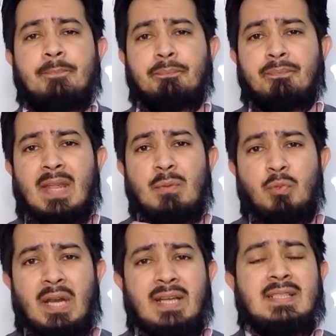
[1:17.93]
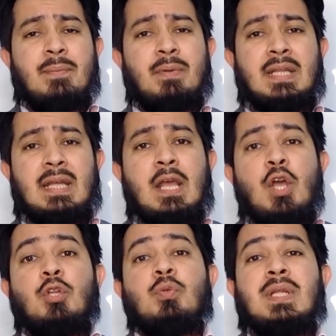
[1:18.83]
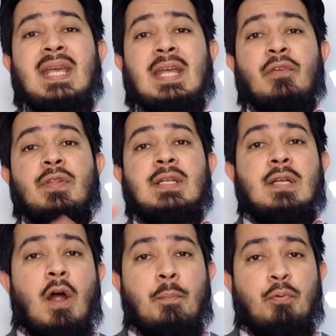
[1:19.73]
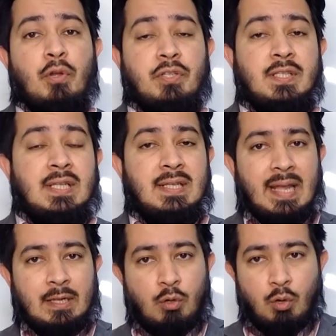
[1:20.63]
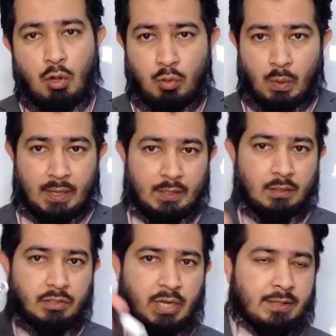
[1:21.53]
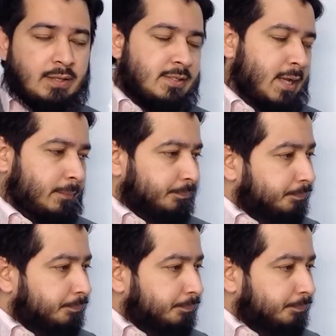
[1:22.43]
and would like somebody to take care of the entire process like clockwork. Check this out.